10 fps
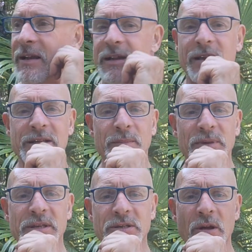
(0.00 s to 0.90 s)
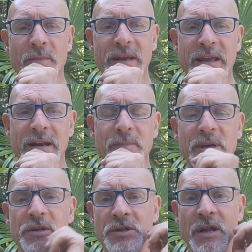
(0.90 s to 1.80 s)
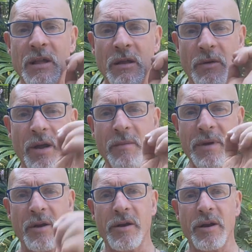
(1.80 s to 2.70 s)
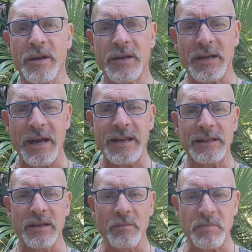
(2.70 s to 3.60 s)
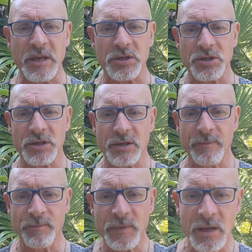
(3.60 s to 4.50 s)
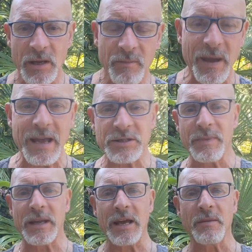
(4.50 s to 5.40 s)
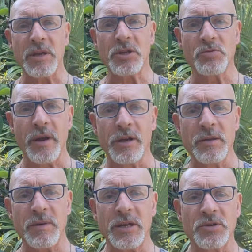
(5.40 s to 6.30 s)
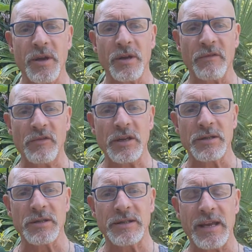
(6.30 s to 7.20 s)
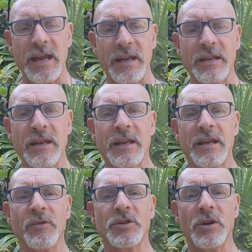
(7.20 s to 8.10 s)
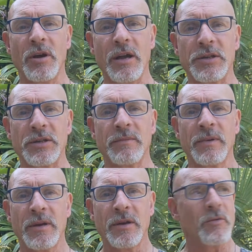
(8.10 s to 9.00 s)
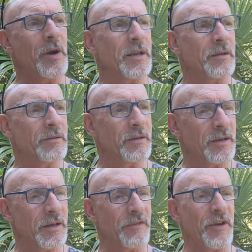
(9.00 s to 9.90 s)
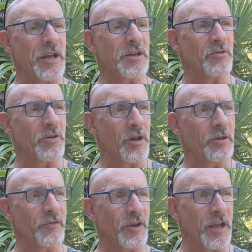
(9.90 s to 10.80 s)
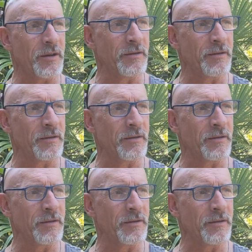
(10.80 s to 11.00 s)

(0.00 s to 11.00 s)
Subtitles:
is a place called McKenna Beach. We got married on a tiny little beach past McKenna Beach, right on the beach. We had our feet in the sand. It was an awesome wedding. And if I had to do it all over again,